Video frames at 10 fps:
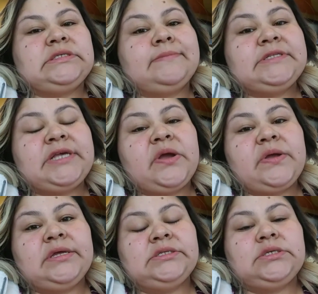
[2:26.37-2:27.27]

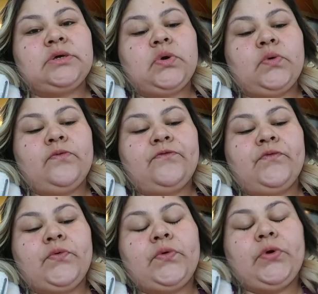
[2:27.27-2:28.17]
cemetery to go
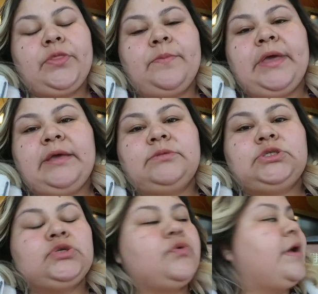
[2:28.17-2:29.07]
for the babe's
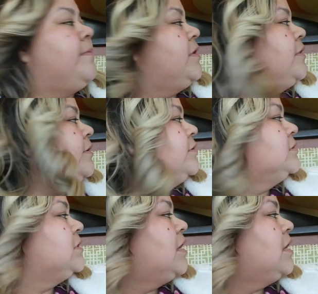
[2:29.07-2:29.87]
grandmother's